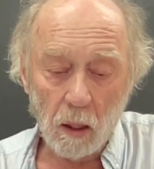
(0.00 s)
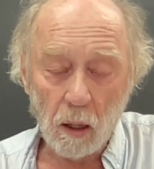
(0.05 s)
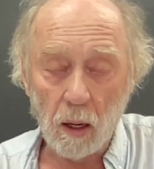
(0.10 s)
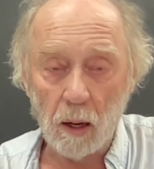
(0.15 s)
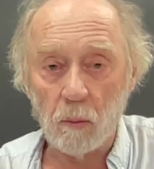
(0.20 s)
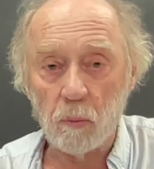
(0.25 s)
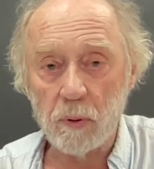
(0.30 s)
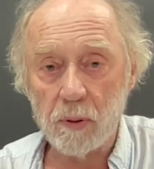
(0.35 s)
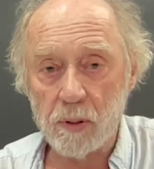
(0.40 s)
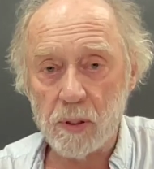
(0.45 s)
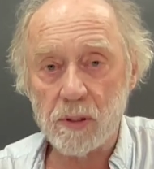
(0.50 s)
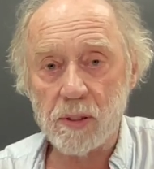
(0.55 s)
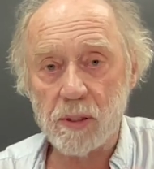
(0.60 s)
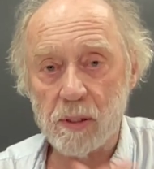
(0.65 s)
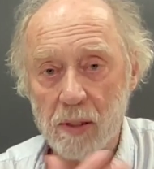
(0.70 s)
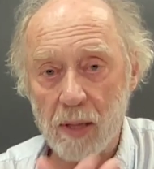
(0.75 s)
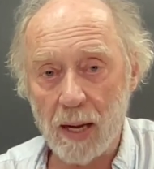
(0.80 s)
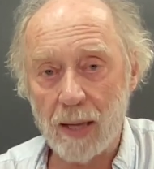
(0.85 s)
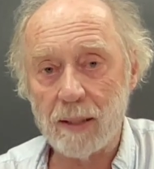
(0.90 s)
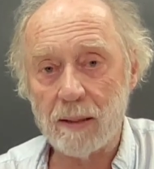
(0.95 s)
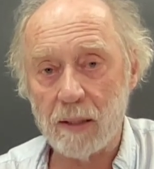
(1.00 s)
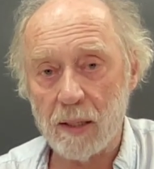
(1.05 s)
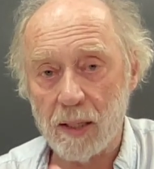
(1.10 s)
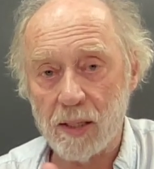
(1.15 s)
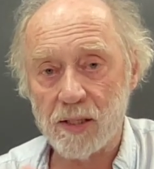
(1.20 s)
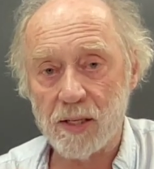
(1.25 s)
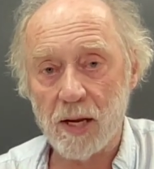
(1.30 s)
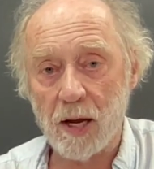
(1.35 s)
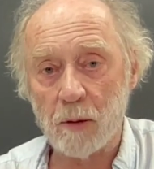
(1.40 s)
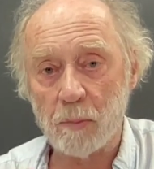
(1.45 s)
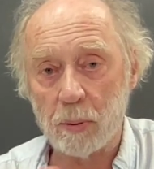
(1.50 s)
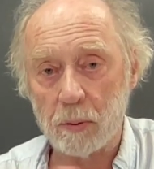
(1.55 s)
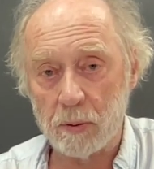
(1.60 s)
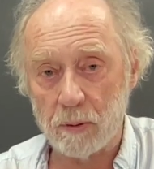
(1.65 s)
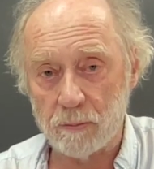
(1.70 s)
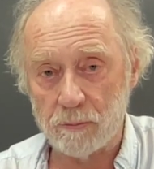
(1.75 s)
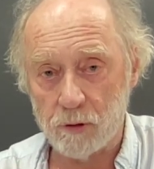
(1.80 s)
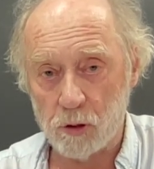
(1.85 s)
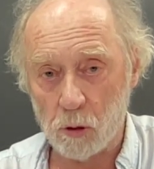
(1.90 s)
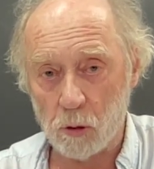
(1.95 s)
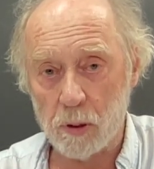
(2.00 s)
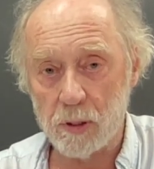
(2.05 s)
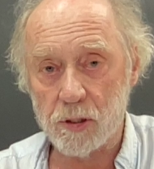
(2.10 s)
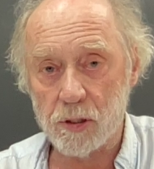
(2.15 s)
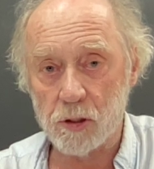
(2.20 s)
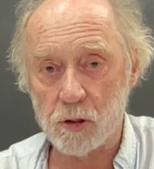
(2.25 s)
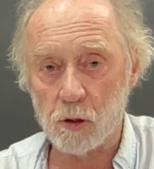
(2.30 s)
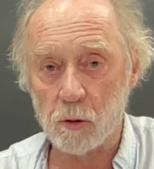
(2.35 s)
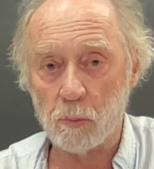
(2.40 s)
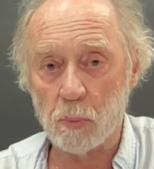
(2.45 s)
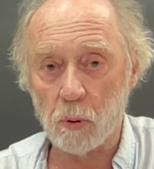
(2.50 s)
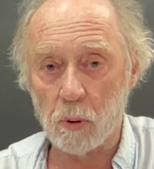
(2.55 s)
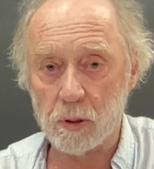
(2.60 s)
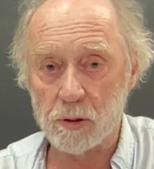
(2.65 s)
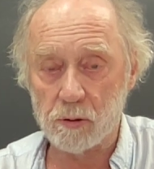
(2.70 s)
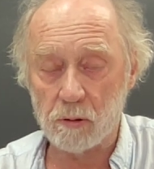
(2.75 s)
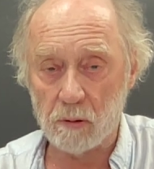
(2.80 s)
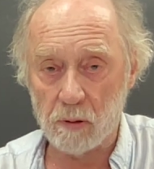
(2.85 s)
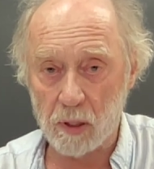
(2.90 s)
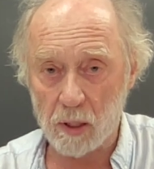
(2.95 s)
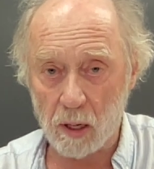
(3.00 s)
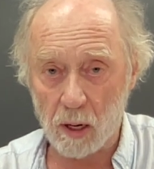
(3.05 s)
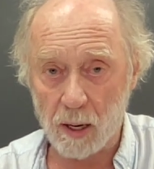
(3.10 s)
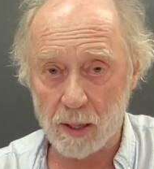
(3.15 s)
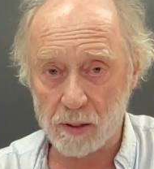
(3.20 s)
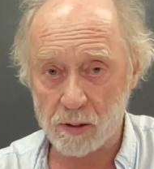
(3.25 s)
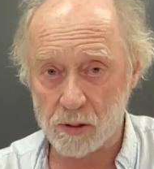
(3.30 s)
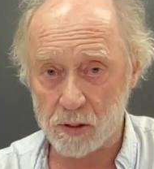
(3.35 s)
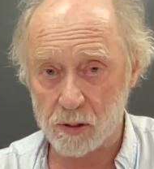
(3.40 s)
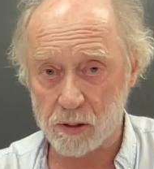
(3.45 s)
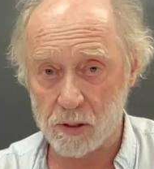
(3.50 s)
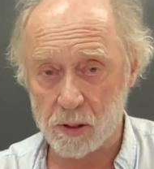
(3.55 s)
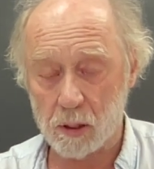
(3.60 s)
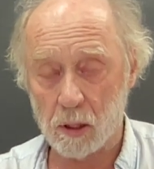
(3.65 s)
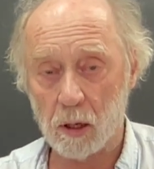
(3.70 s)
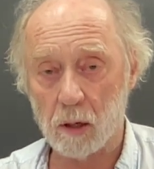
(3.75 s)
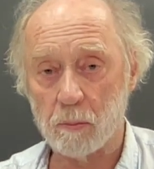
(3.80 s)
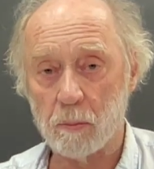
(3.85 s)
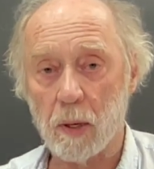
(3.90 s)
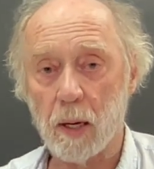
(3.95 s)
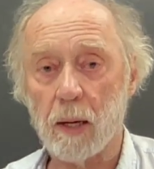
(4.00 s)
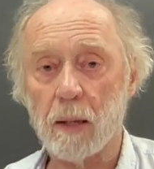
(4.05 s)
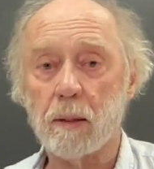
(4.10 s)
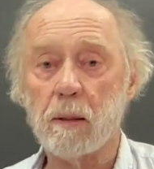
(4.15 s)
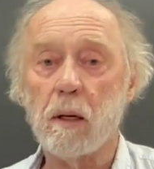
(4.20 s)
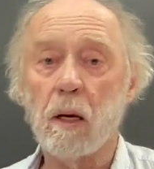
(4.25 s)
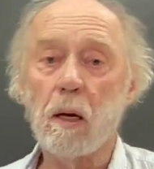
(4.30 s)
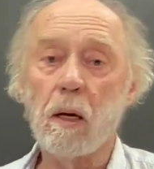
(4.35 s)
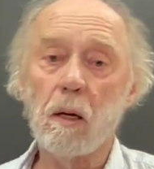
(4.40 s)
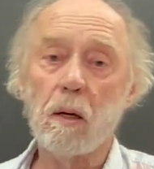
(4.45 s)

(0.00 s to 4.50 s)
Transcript: We just take the example of Joyce's A Portrait of the Artist as a Young Man,